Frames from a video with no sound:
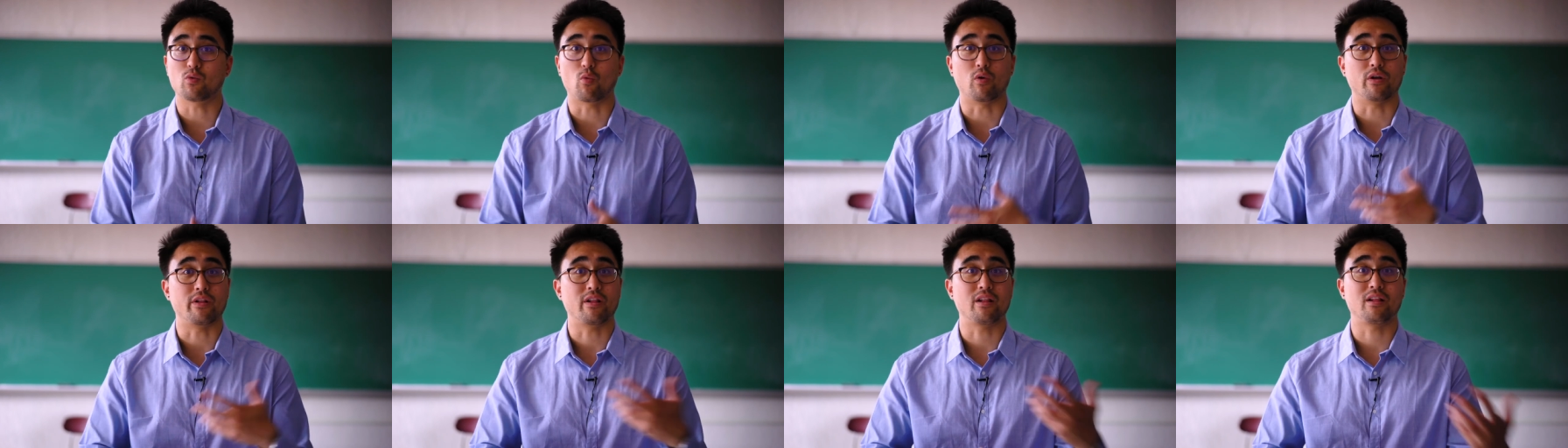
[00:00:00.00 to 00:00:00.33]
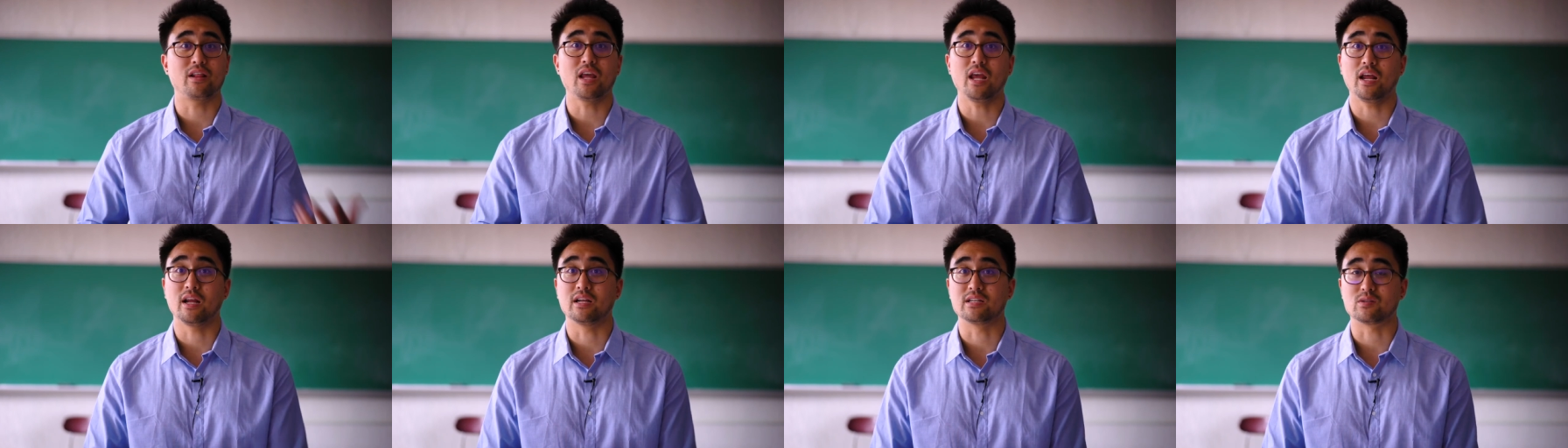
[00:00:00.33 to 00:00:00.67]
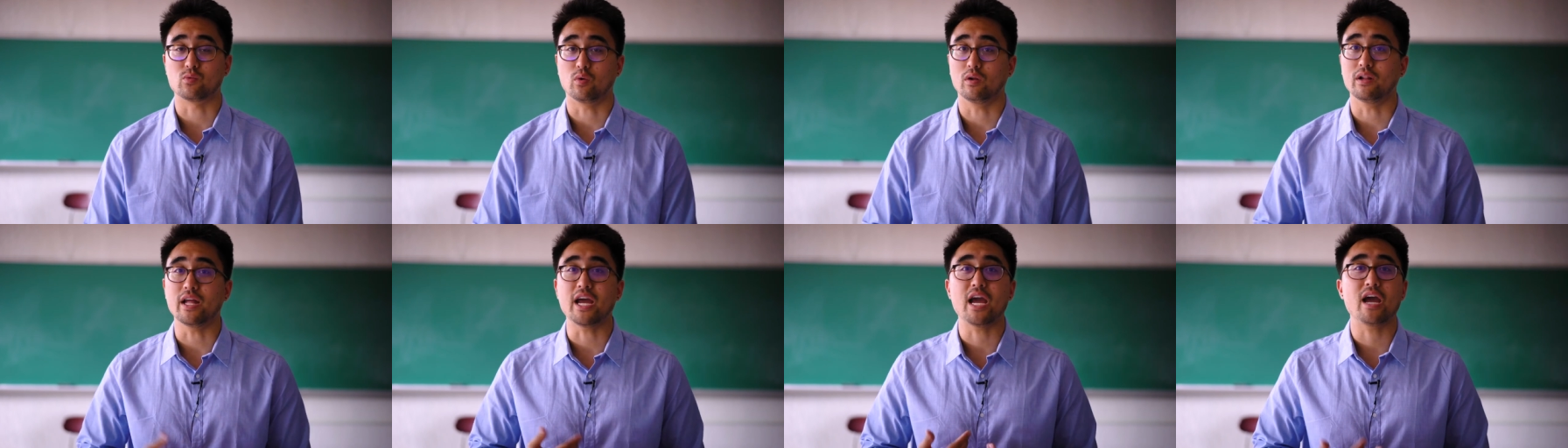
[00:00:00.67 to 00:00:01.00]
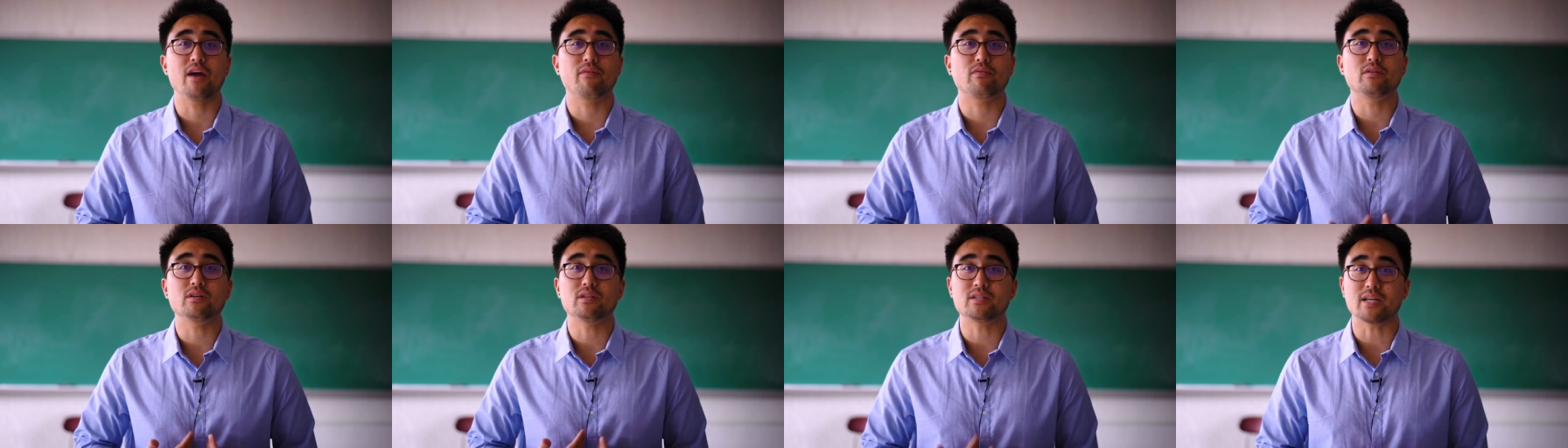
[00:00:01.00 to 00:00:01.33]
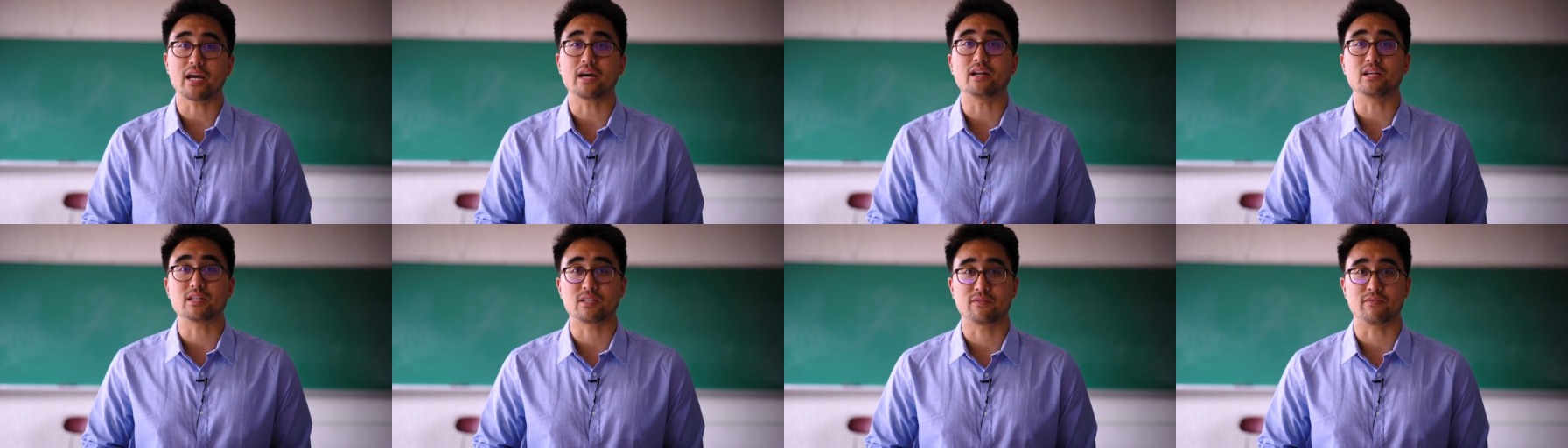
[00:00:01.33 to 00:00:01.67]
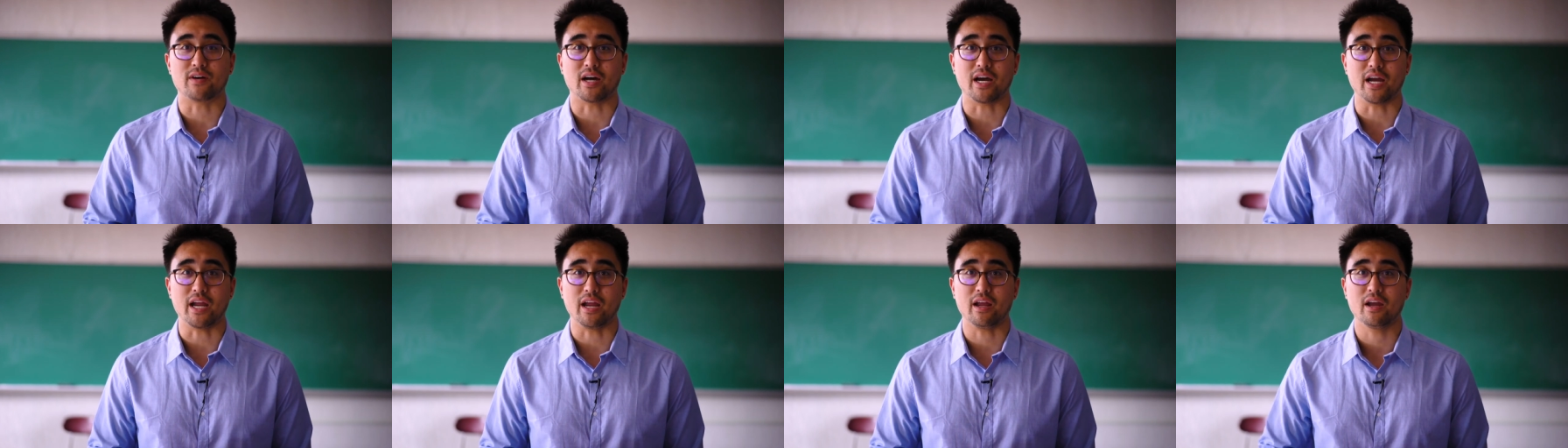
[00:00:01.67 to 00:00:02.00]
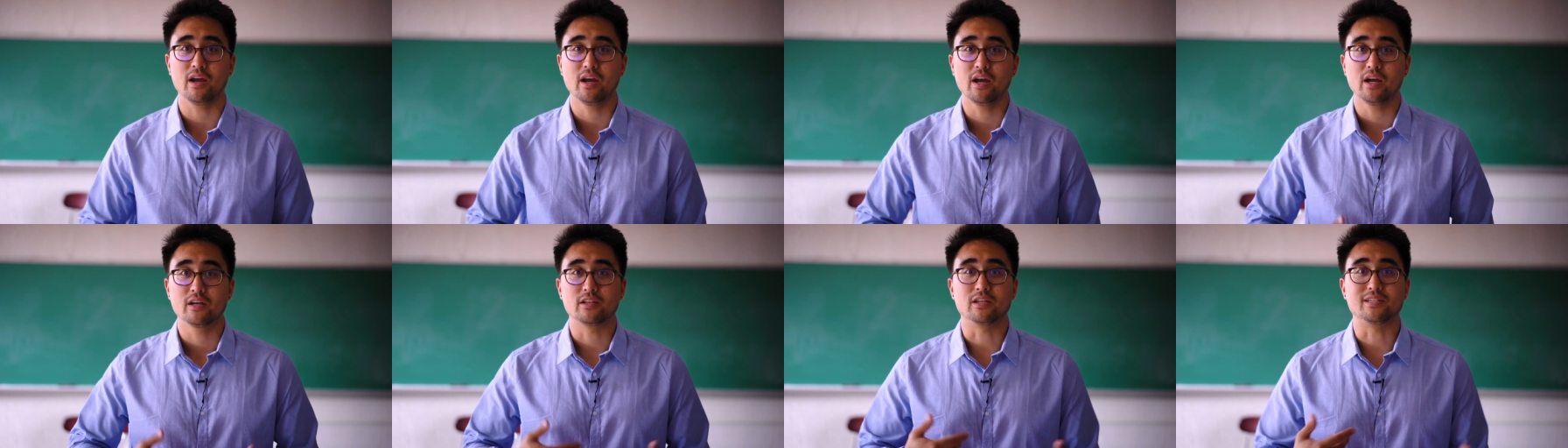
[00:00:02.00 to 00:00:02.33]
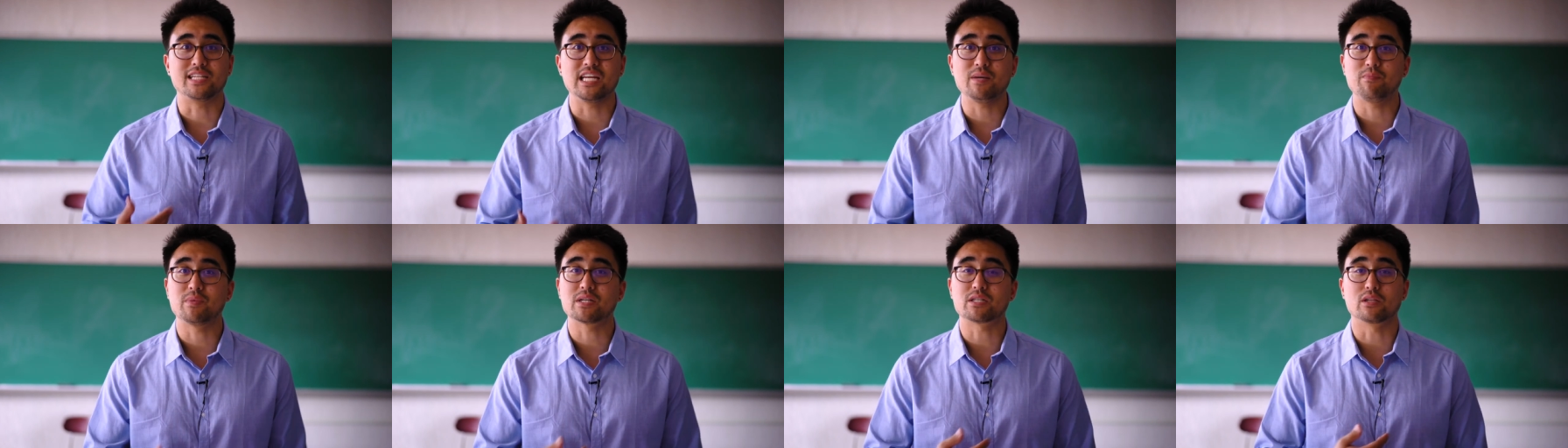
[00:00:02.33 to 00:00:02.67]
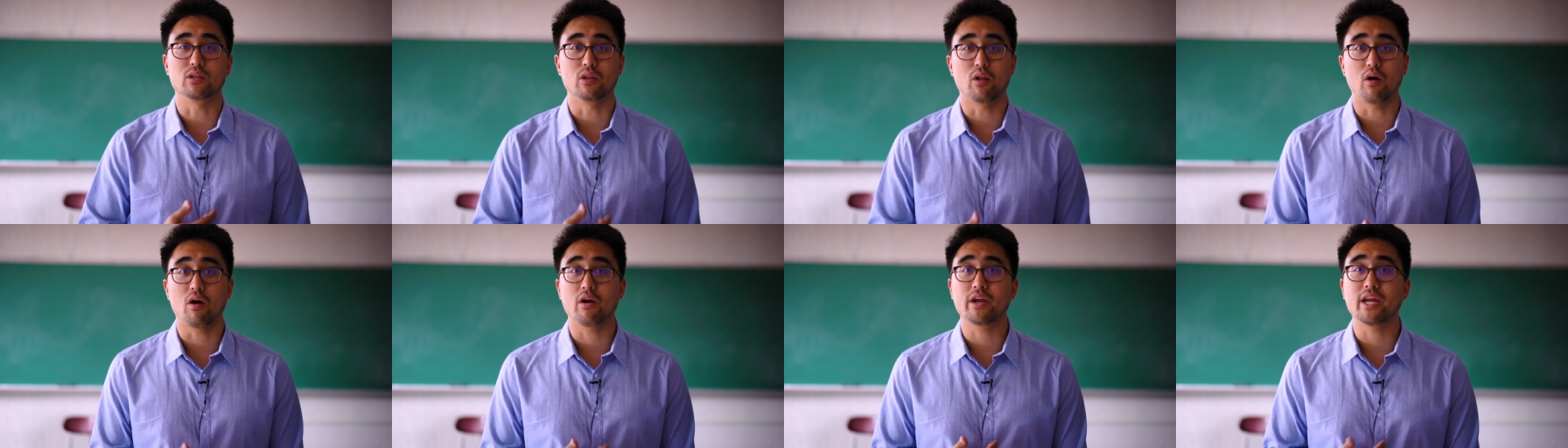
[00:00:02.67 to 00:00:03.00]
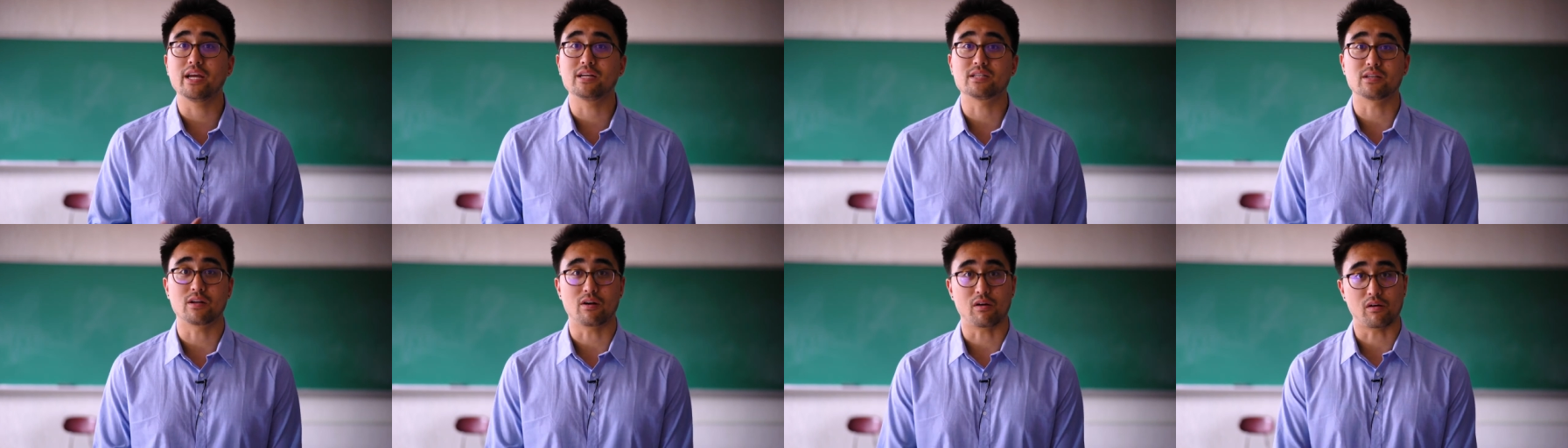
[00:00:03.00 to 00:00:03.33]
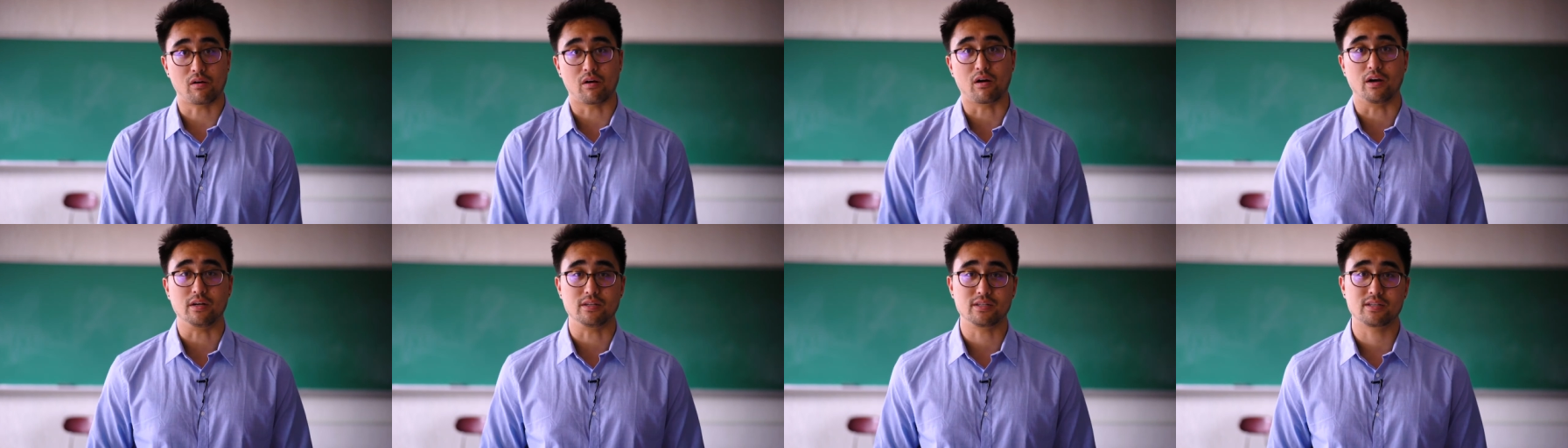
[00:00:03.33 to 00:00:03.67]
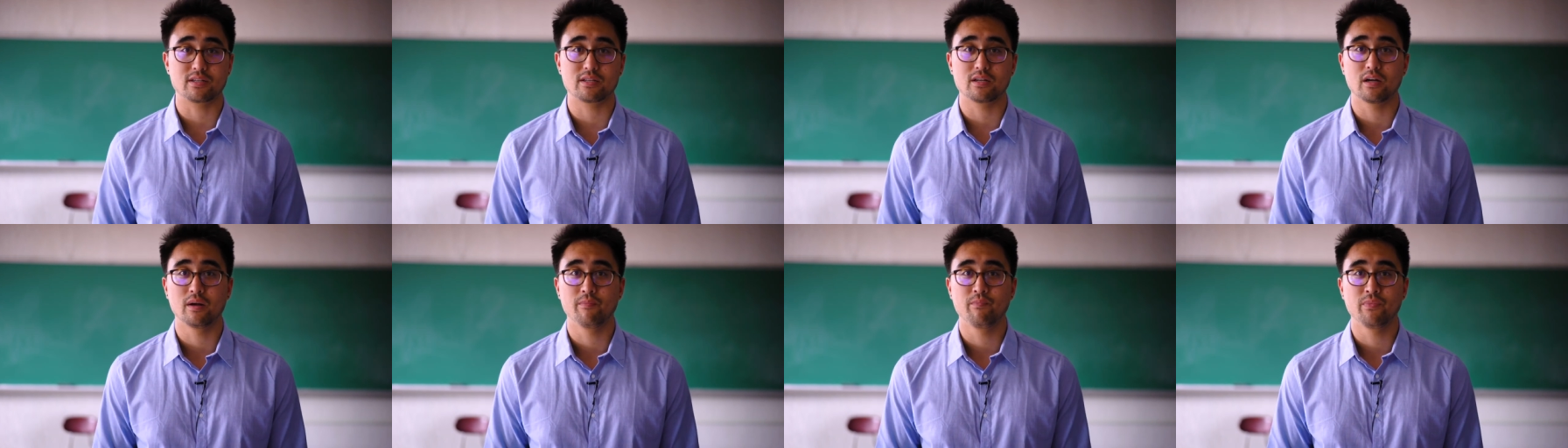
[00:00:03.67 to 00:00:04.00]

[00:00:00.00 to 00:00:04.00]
or things will ever satisfy the deepest longings in our hearts,